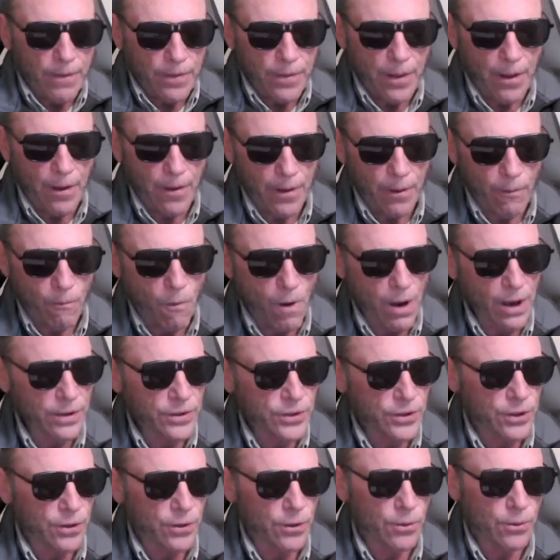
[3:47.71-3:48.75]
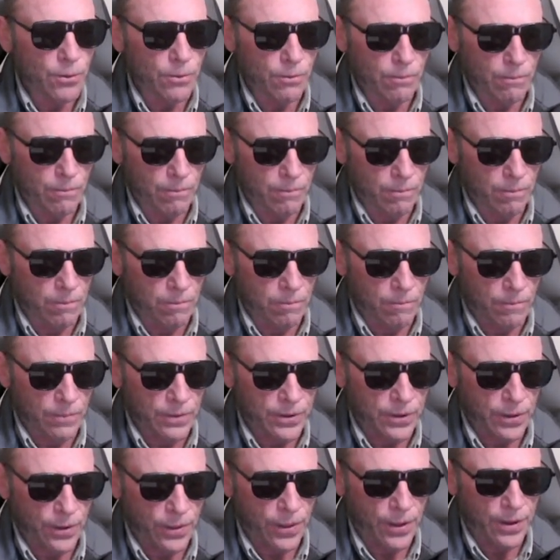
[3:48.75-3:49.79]
Now I want you
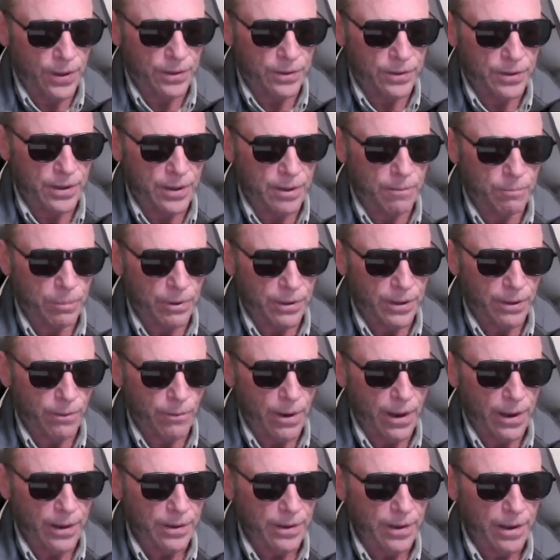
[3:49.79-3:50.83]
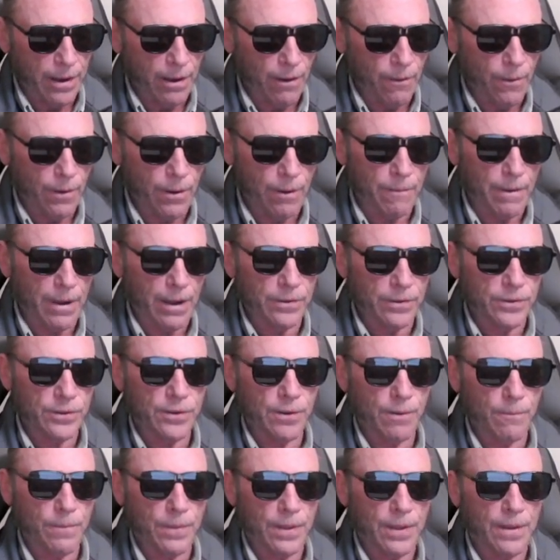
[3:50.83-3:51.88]
to think deeply right now about
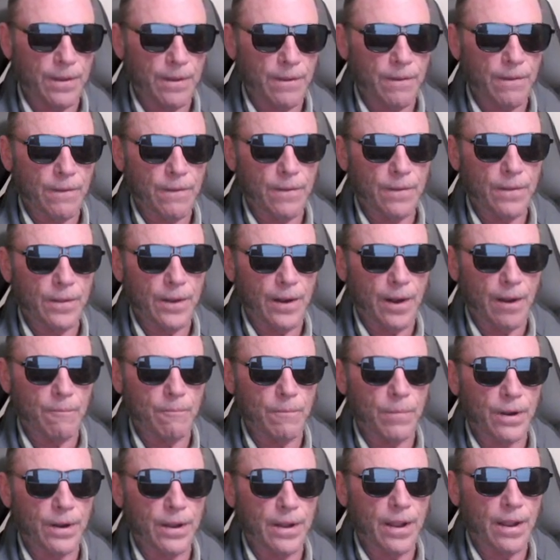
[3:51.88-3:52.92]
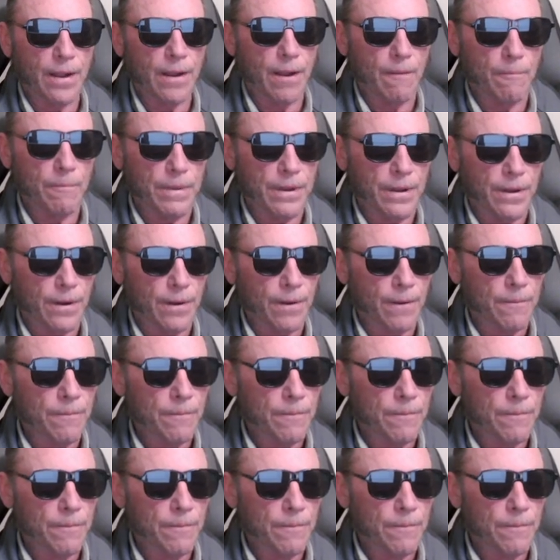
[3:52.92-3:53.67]
something that I'm bringing up here.